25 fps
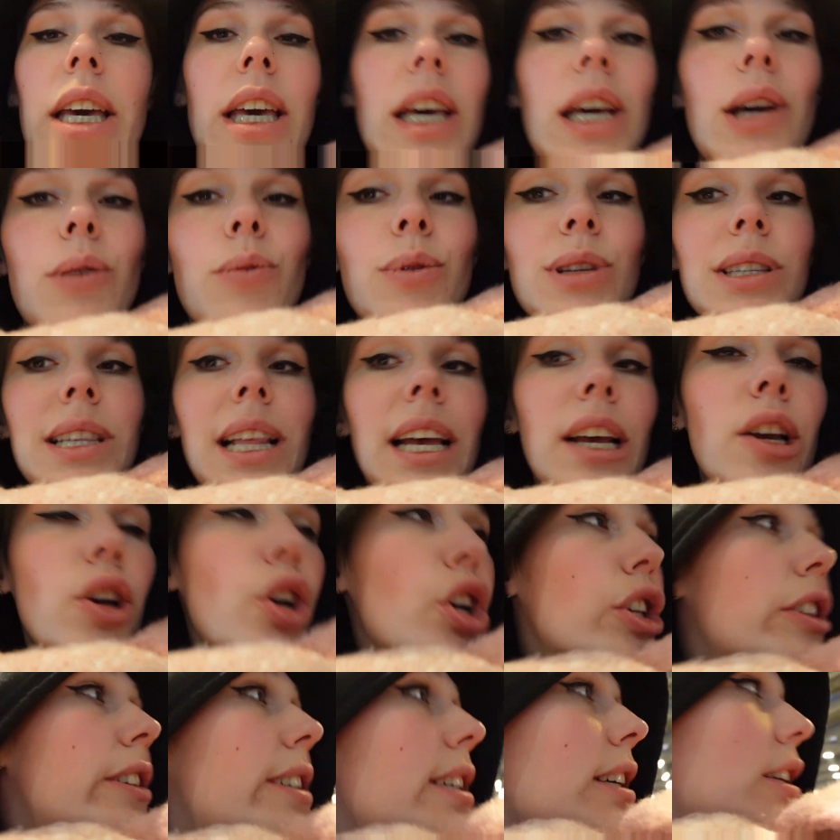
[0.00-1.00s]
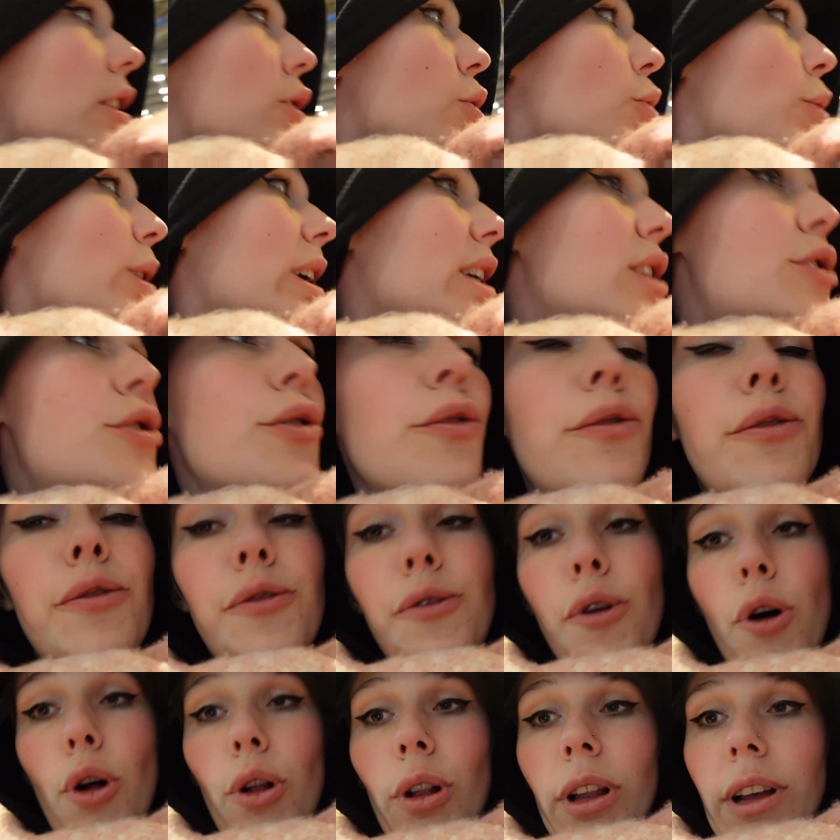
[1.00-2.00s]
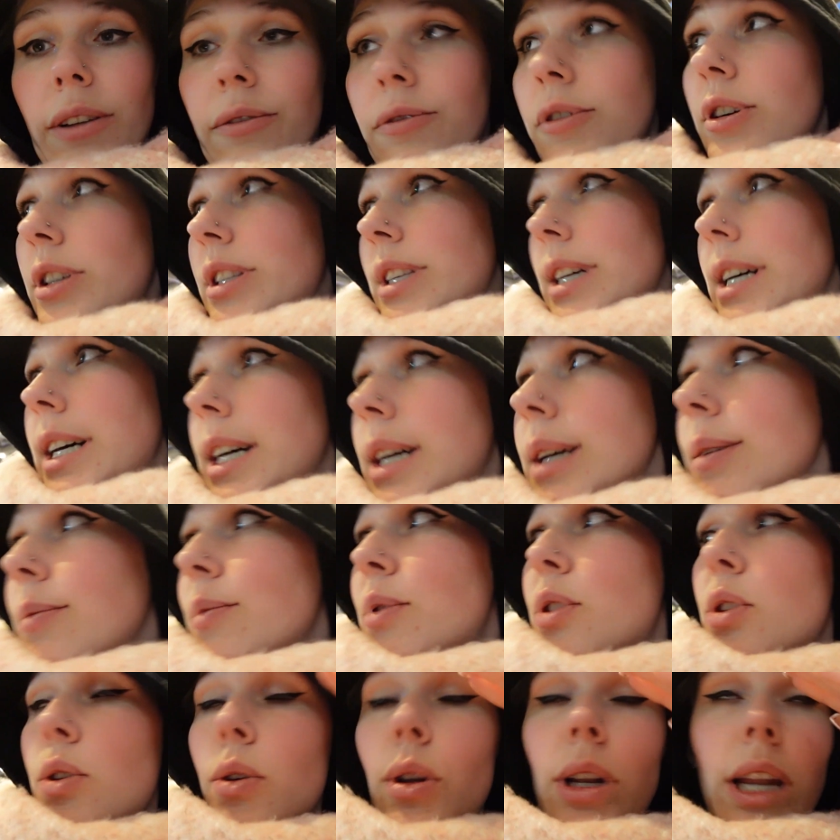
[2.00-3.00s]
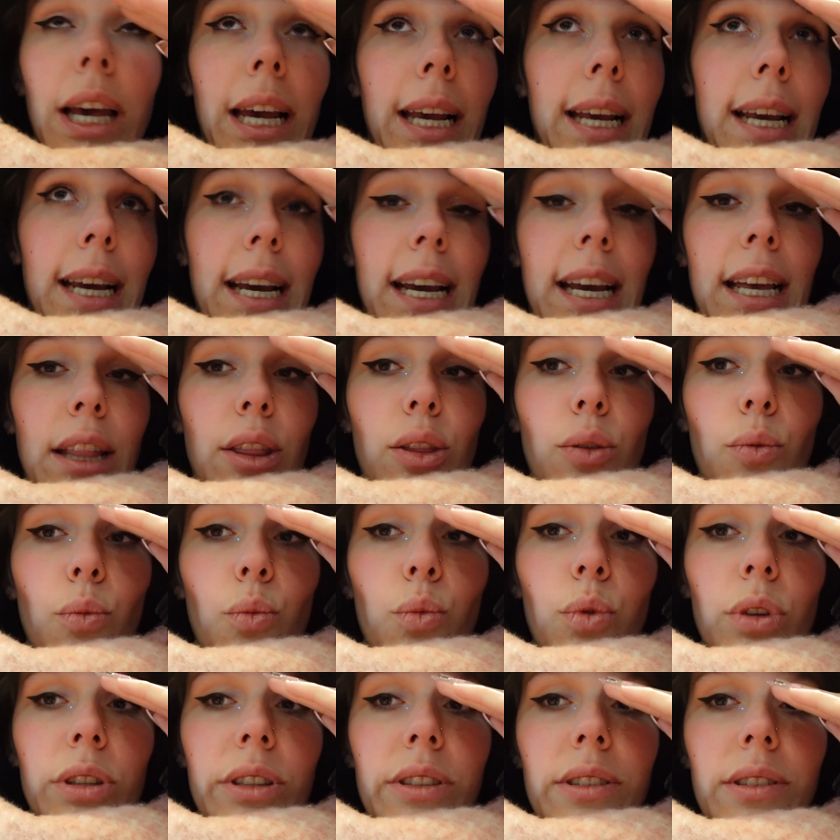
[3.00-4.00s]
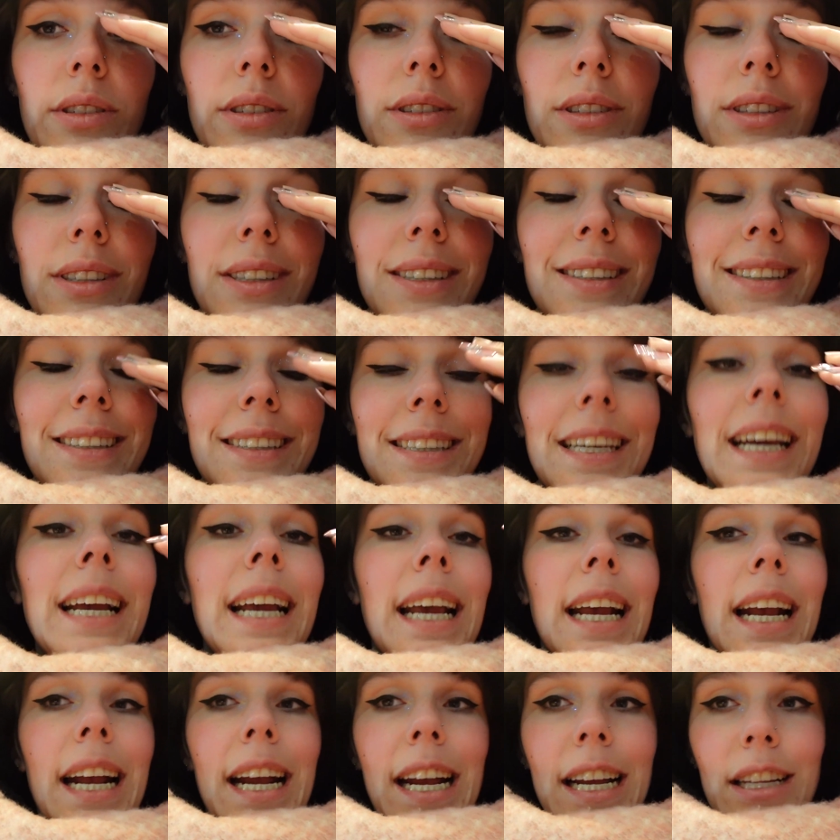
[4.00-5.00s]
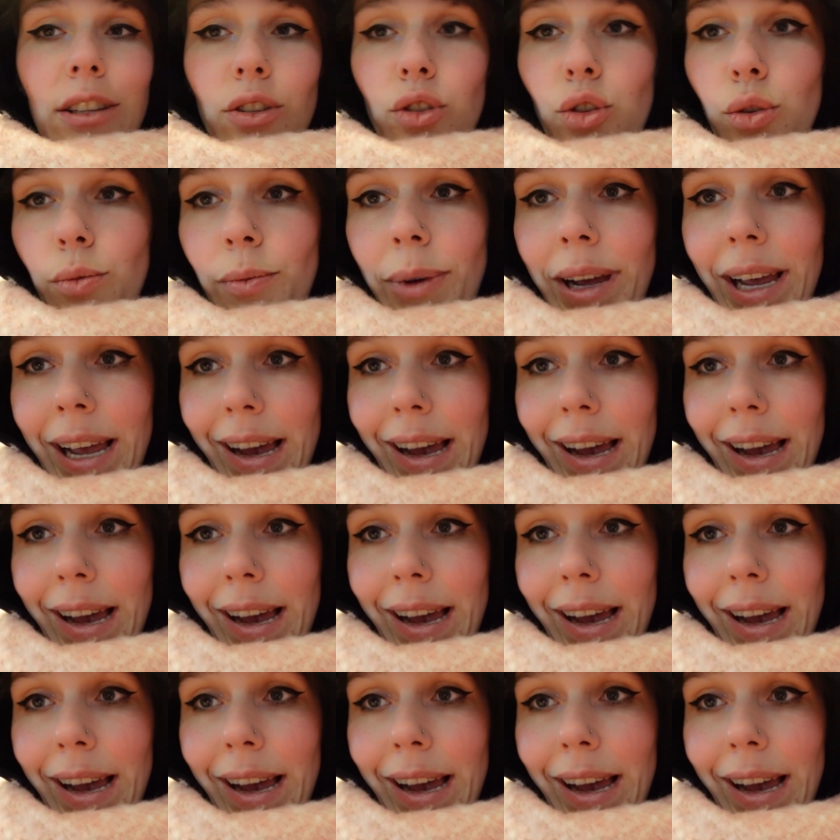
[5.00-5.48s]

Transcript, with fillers: It was like continuing to fall every time, so like it was stinging into my